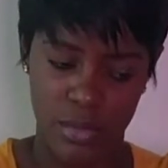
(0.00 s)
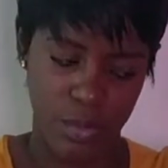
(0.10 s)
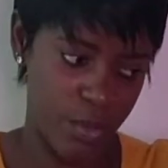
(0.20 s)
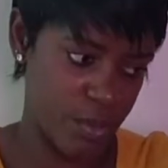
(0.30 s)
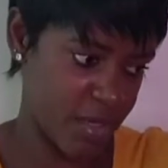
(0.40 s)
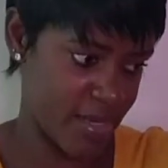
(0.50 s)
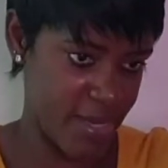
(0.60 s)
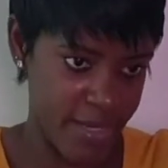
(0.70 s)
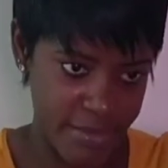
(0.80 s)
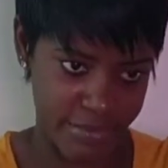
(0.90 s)
oh
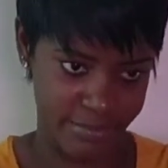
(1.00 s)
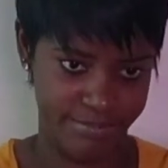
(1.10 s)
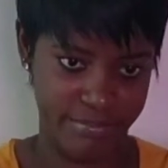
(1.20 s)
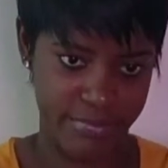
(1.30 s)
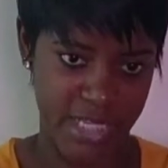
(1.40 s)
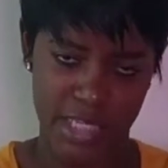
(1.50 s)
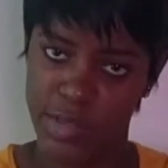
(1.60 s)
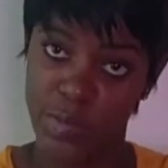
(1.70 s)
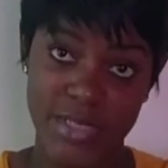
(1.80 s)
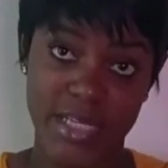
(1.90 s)
God,
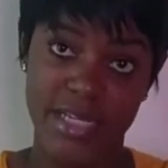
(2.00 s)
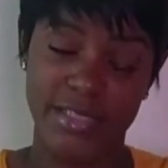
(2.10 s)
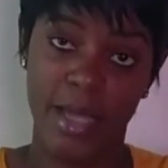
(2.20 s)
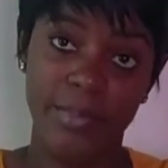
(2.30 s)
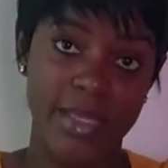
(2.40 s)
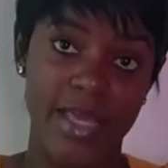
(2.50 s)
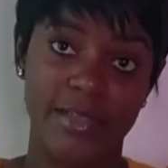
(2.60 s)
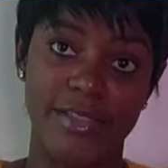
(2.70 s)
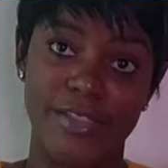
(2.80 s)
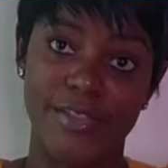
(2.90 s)
most of the
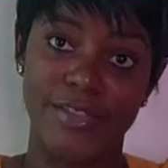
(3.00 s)
copycats.